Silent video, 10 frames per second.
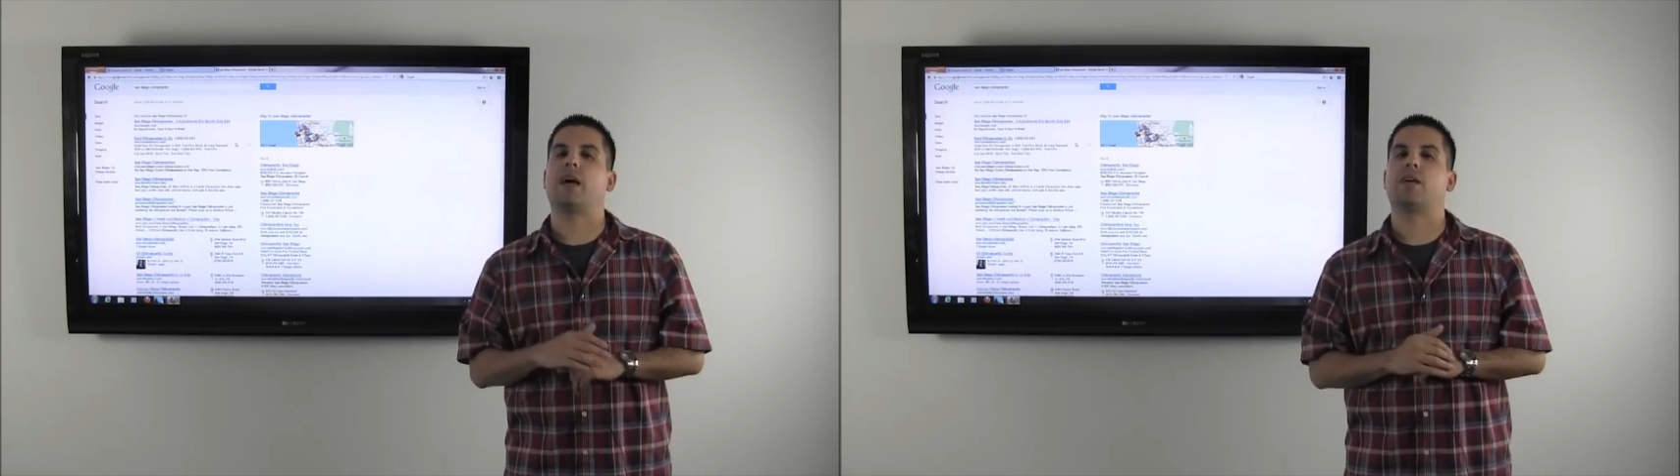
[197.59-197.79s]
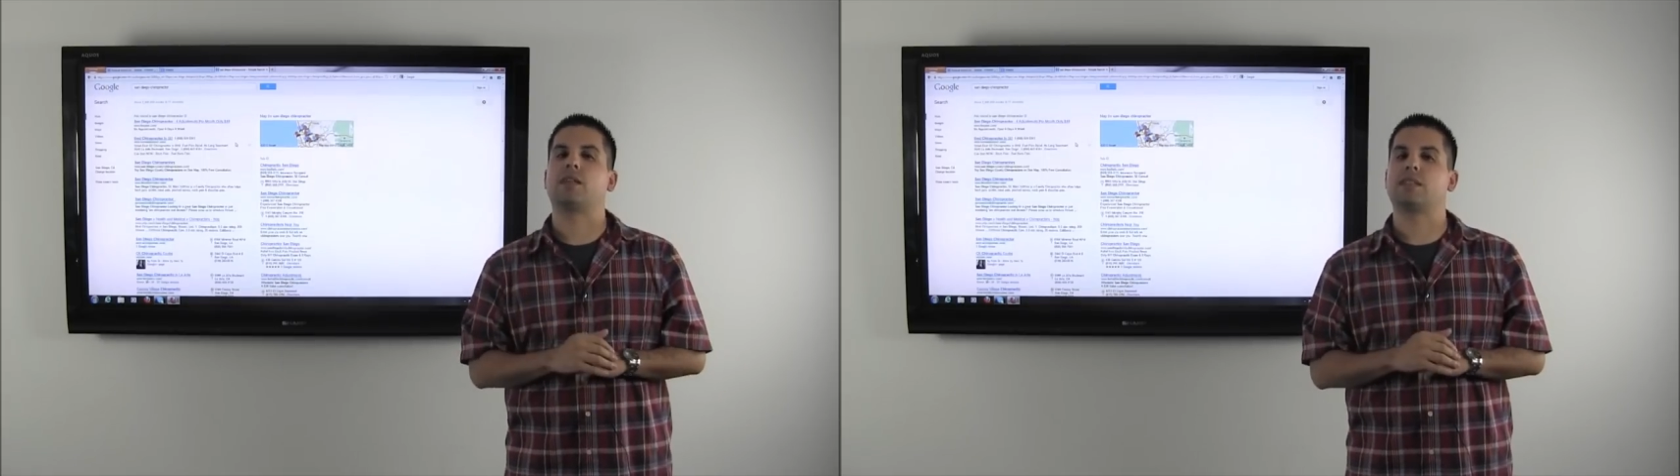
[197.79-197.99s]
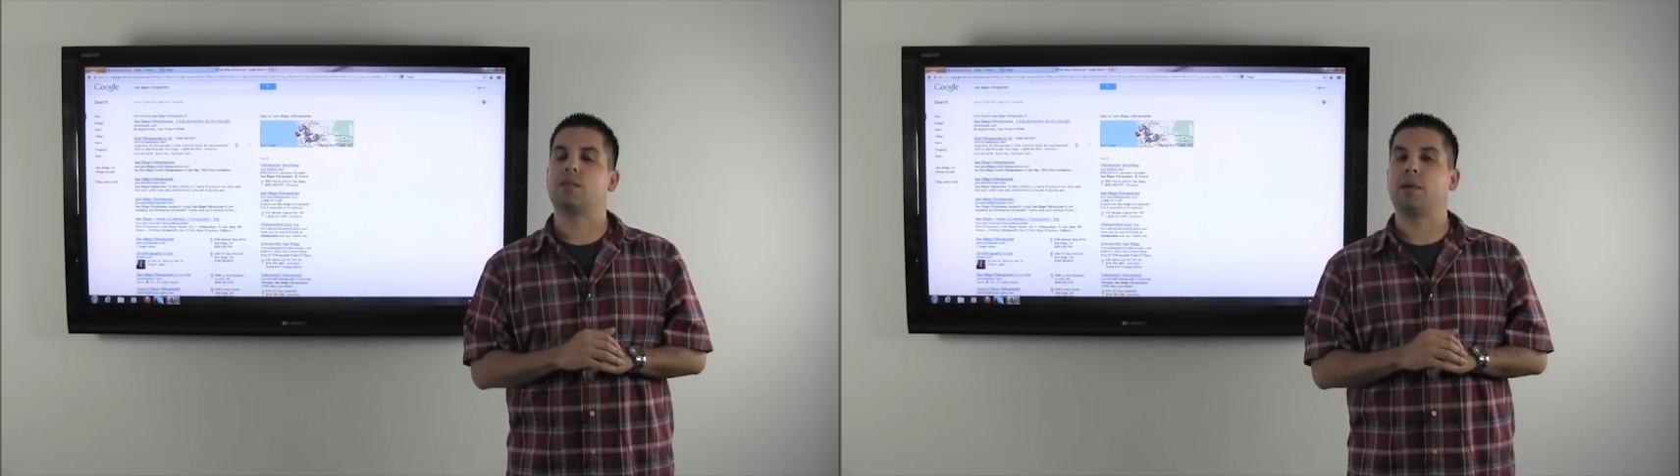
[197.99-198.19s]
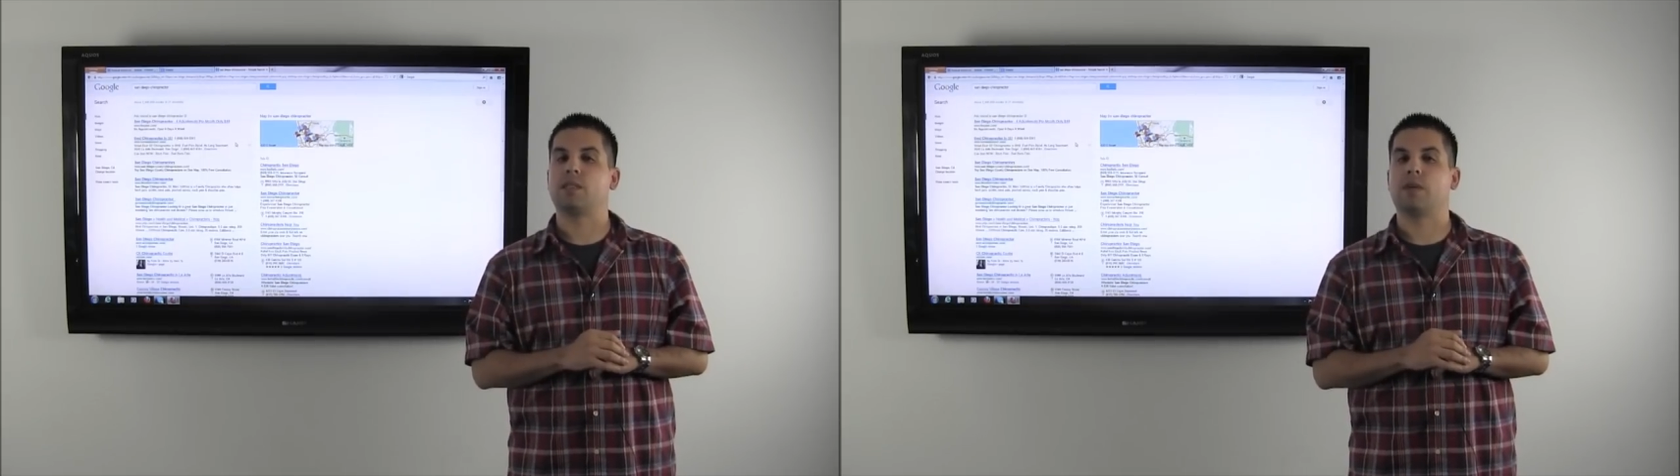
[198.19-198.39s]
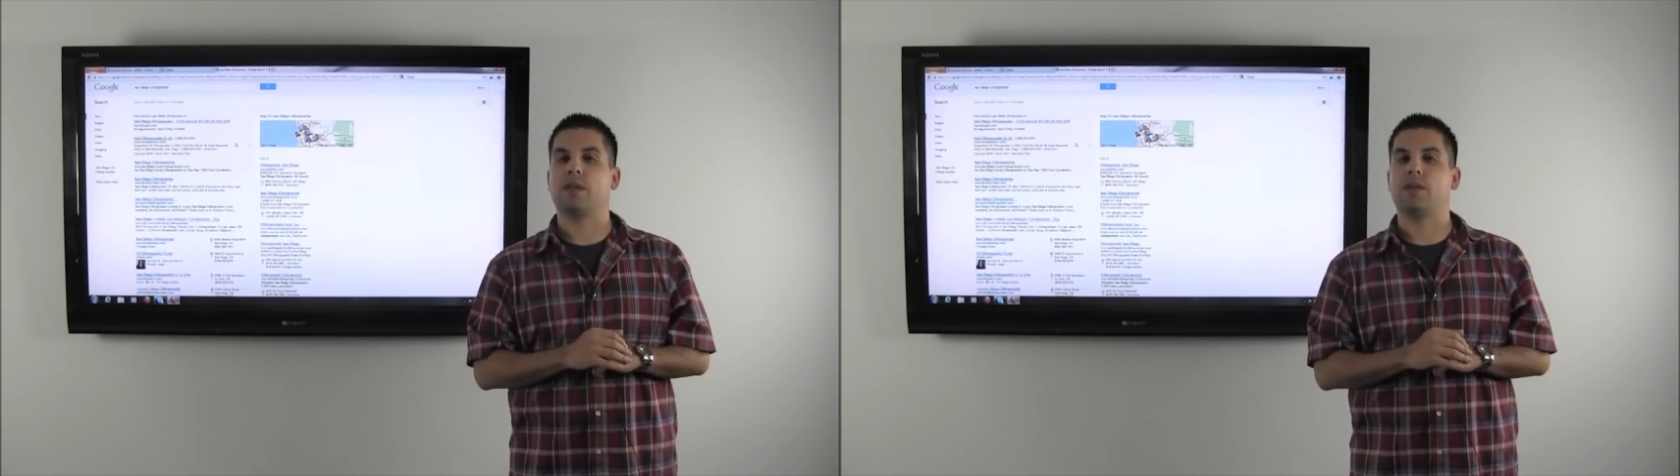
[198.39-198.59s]
out, because it's the
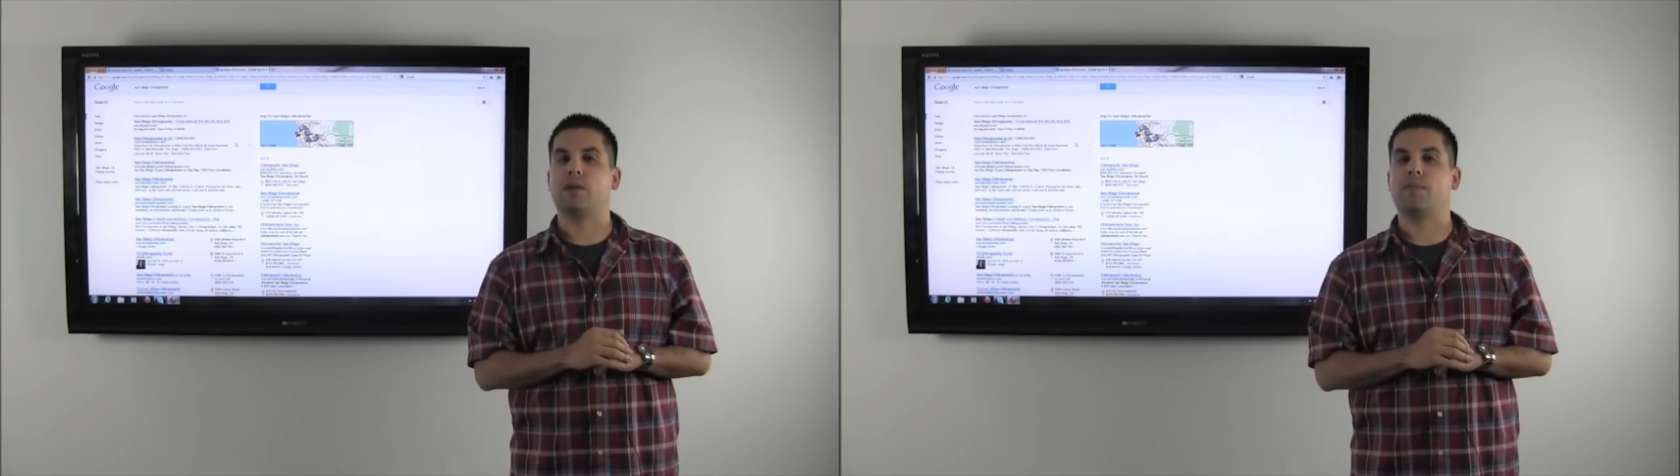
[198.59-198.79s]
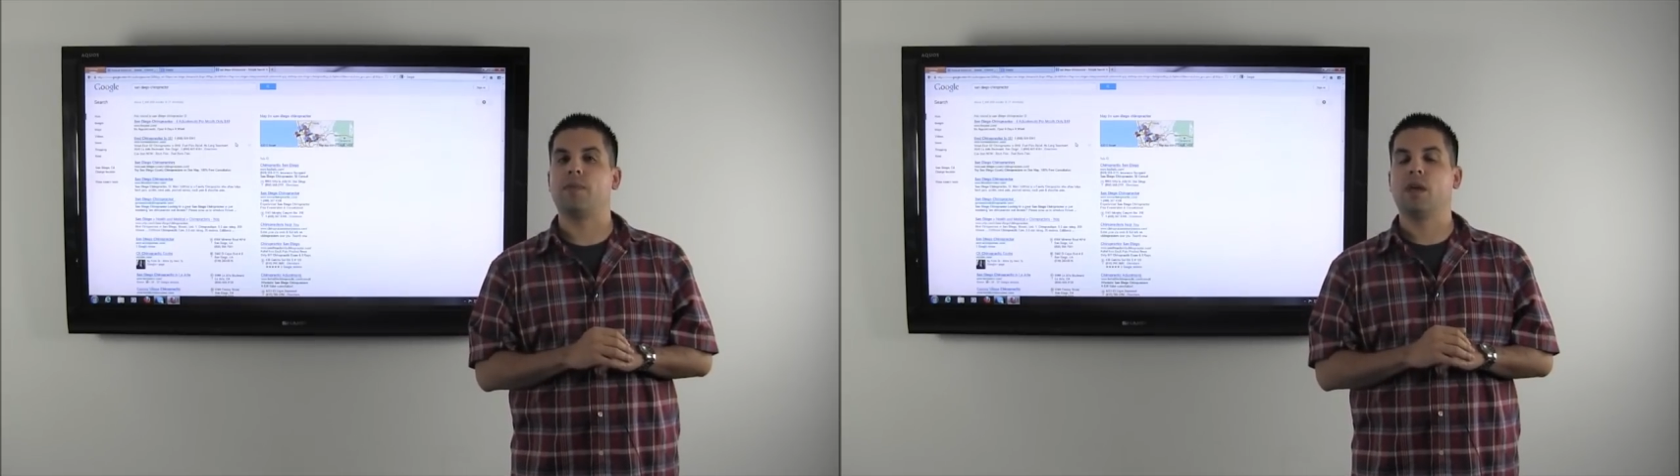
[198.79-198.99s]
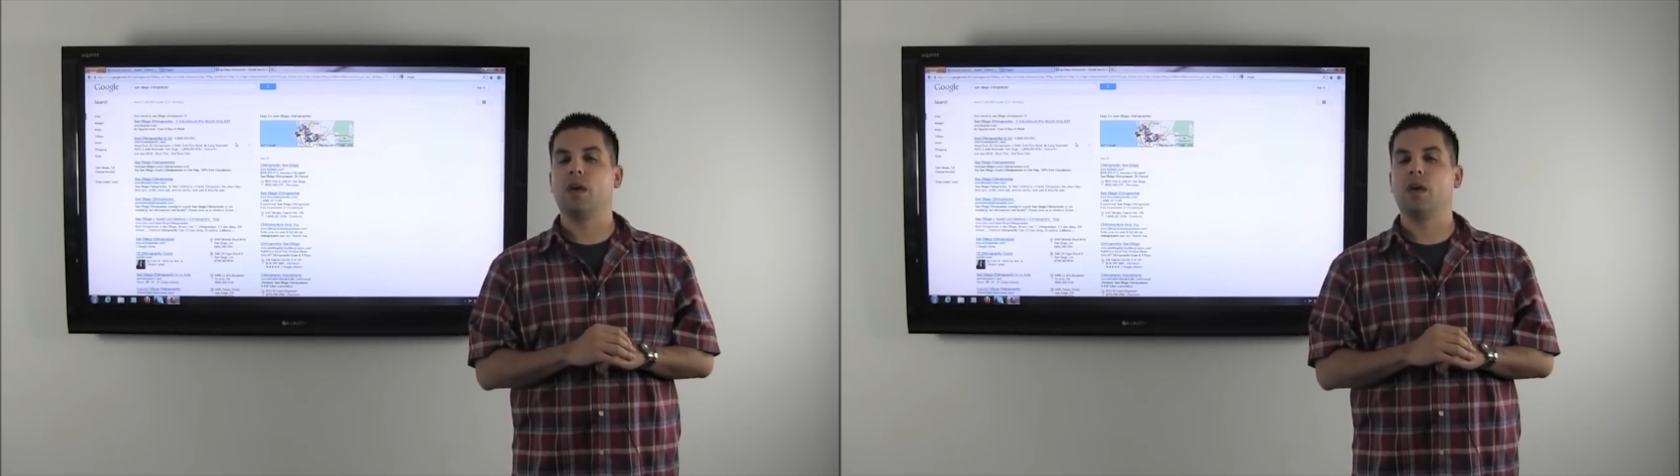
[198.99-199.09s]
best way to do it.